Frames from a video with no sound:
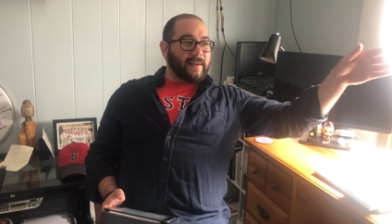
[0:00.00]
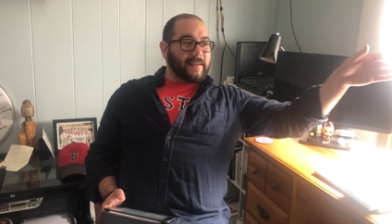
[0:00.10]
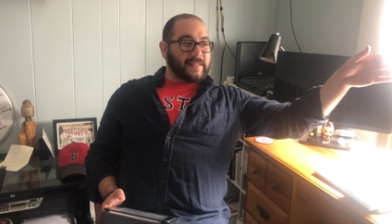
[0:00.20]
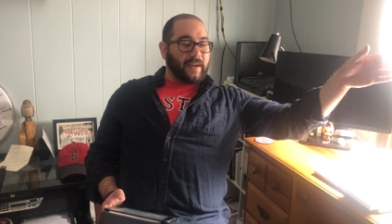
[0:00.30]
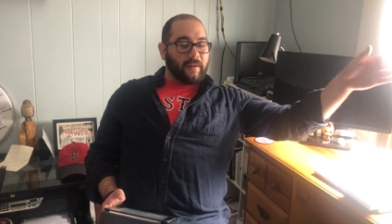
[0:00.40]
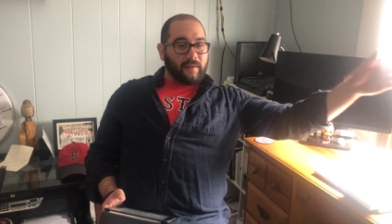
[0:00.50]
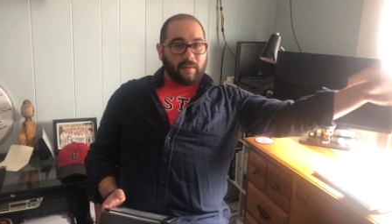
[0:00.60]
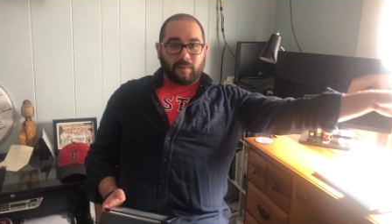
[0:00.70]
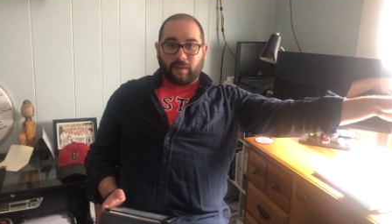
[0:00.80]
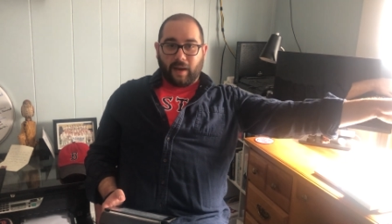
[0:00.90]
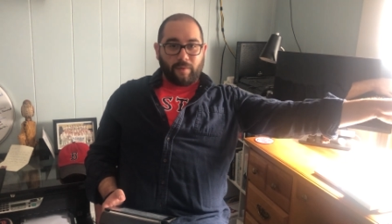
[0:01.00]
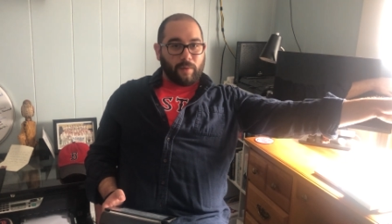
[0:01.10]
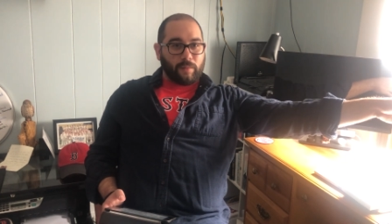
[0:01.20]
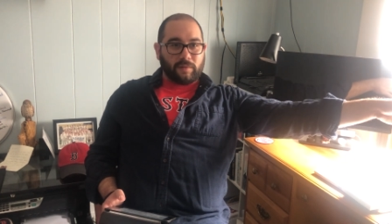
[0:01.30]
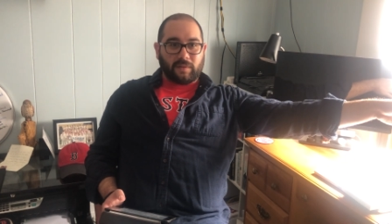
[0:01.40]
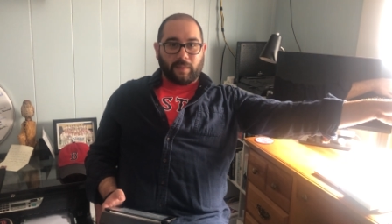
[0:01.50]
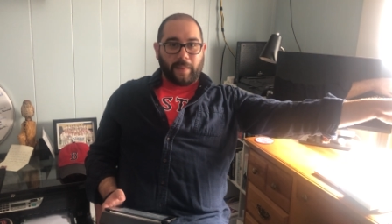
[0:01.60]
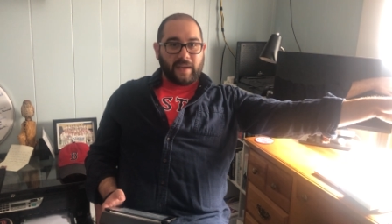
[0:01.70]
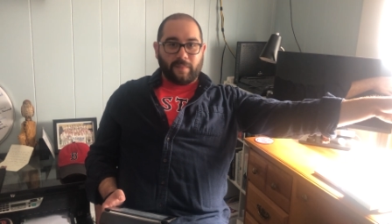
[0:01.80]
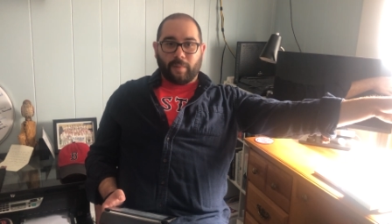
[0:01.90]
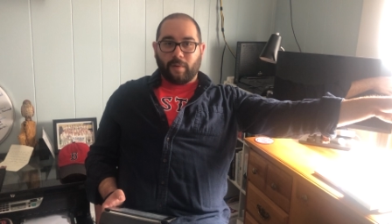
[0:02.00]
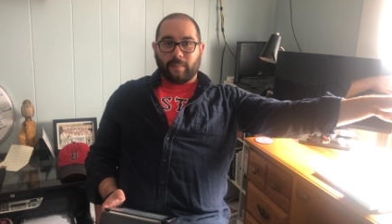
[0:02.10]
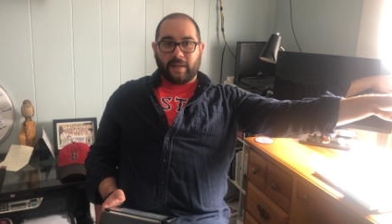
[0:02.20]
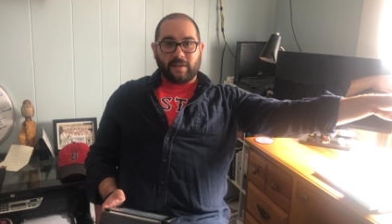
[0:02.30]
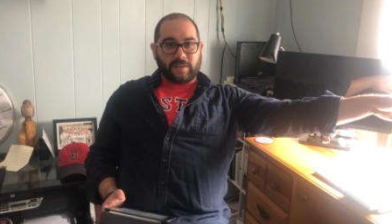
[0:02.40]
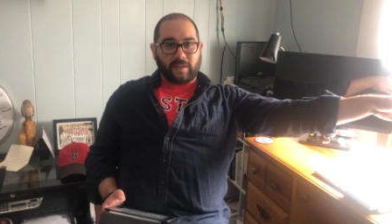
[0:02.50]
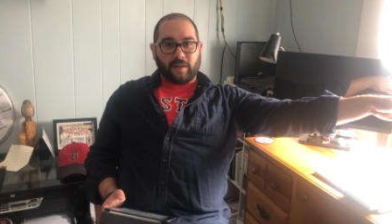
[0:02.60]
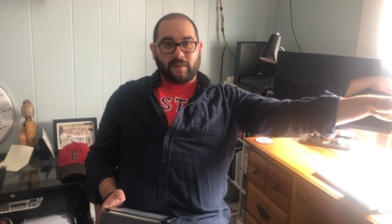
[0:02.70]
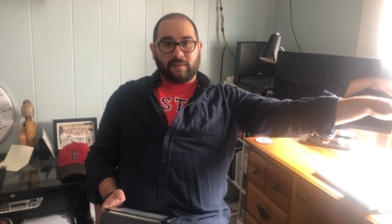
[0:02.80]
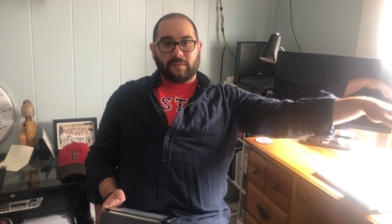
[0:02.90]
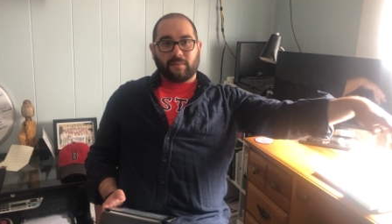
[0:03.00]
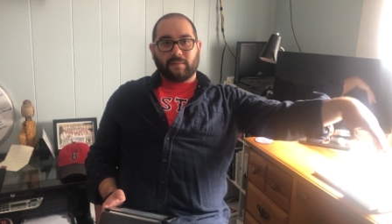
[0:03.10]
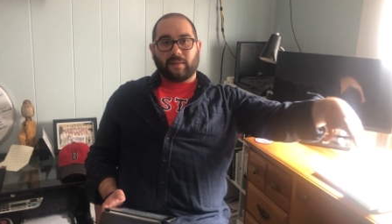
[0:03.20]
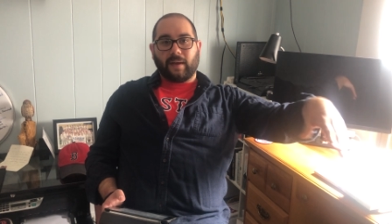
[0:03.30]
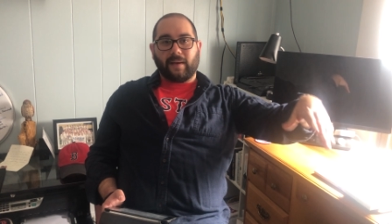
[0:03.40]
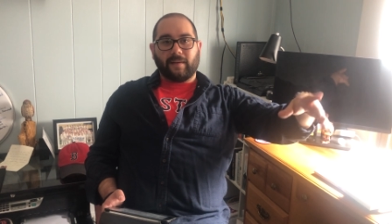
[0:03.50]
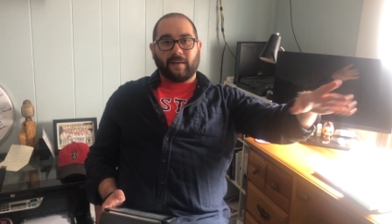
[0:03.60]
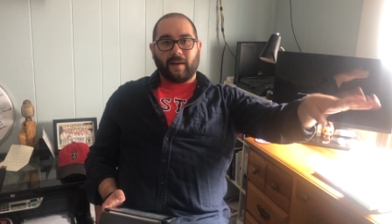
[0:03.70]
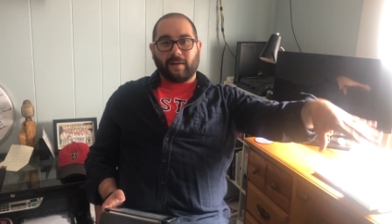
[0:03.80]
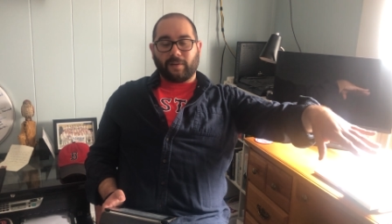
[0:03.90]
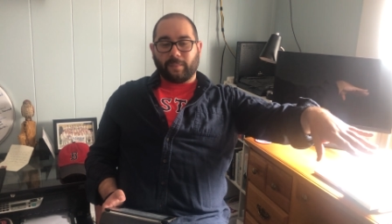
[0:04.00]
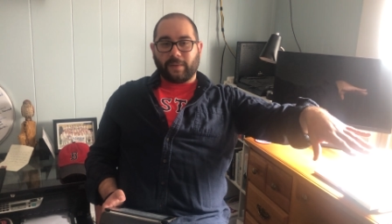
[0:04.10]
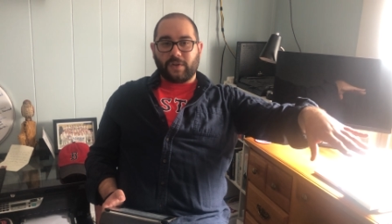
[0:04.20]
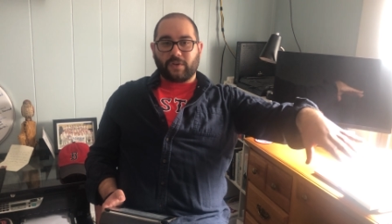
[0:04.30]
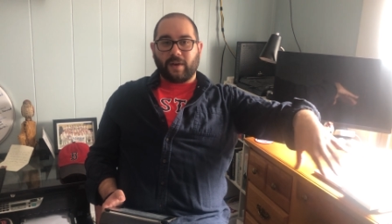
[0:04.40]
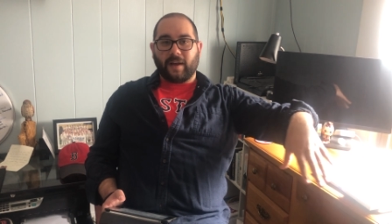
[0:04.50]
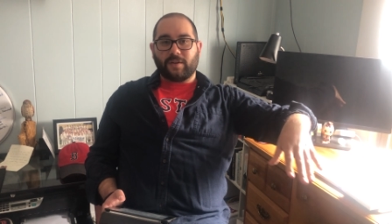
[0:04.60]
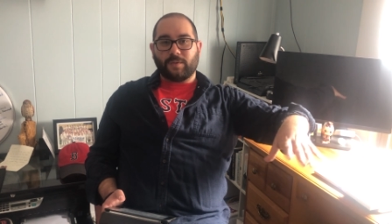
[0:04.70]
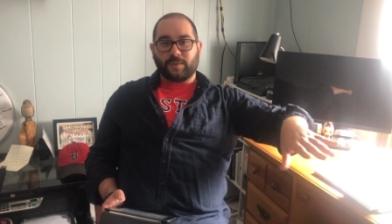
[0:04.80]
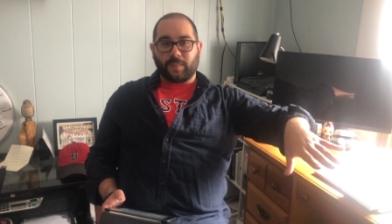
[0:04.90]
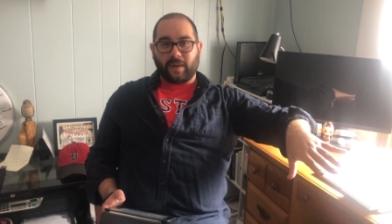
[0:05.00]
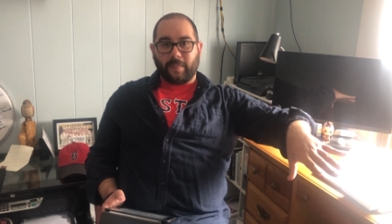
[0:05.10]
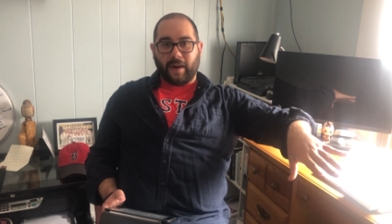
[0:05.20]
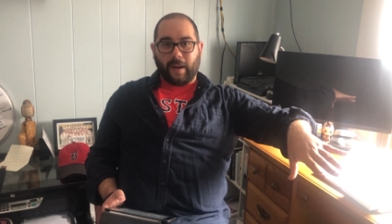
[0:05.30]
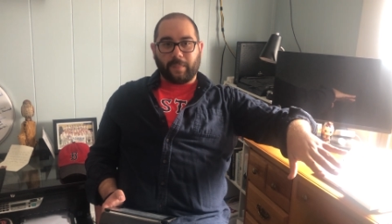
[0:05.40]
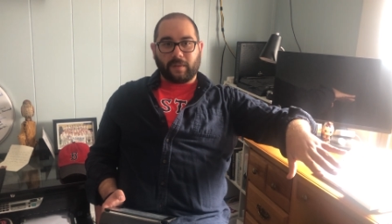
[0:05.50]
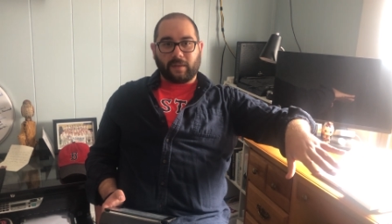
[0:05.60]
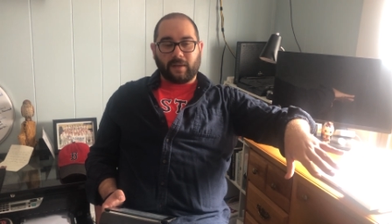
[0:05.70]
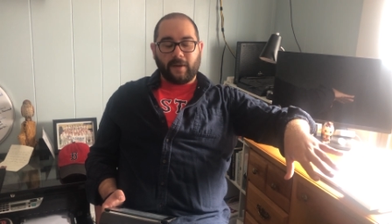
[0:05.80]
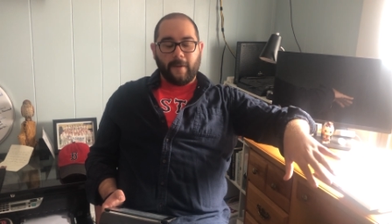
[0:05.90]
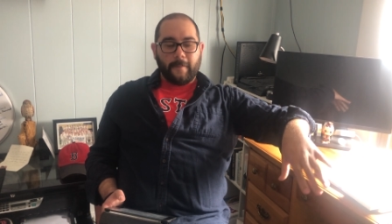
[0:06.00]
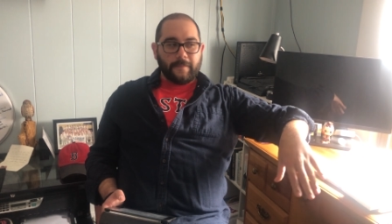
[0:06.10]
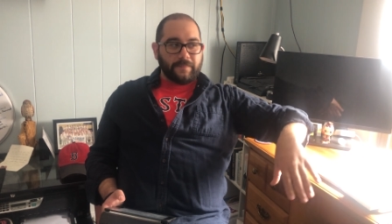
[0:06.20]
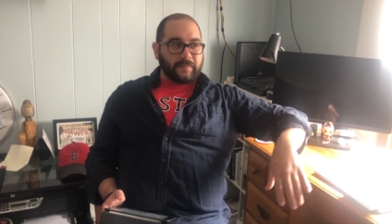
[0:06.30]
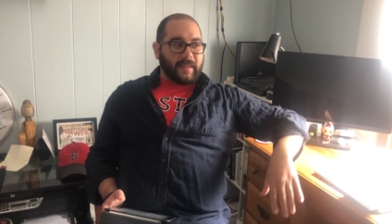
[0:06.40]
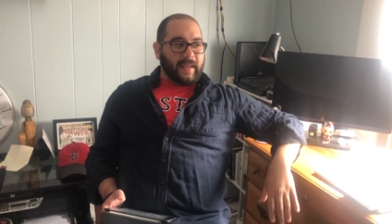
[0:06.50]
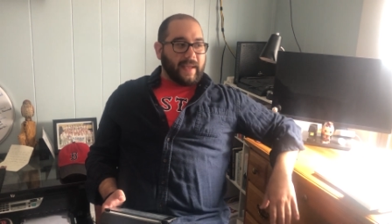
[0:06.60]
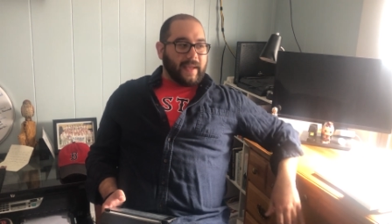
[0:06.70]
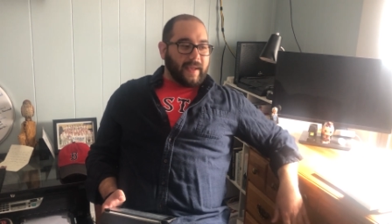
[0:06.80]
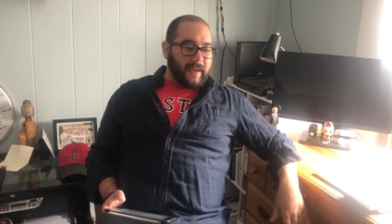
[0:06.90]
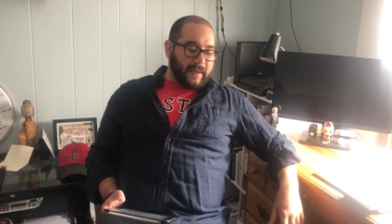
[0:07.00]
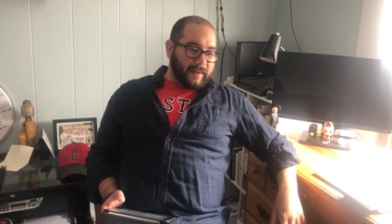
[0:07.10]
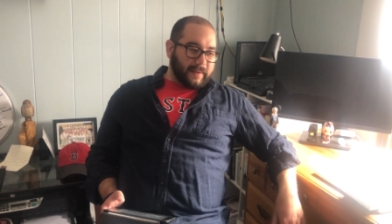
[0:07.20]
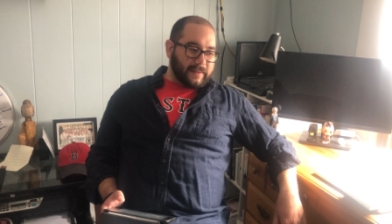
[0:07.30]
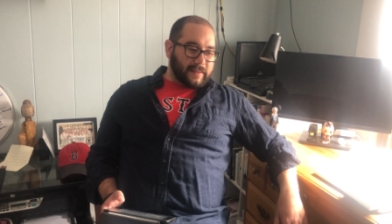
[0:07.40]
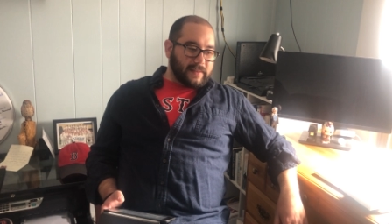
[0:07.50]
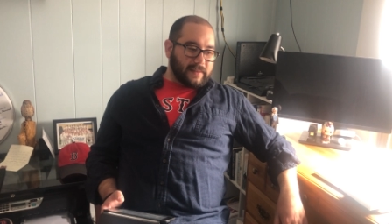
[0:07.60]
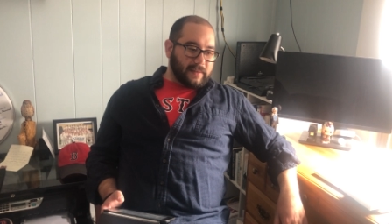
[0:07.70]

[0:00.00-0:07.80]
Because I wrote the bacon poem years ago, kind of got a little bit of traction, it was pretty popular, and